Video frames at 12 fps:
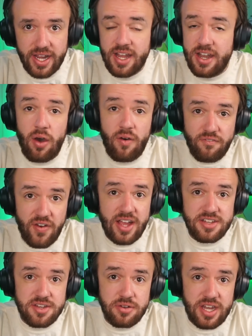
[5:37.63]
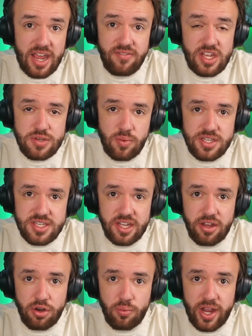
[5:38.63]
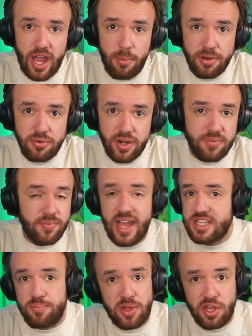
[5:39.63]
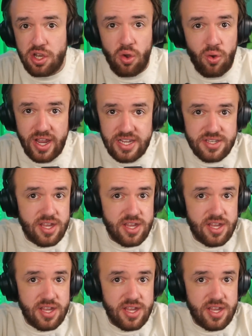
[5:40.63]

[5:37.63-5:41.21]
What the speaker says: Now, Alphonso Davies wants to go to Real Madrid. That's been the noise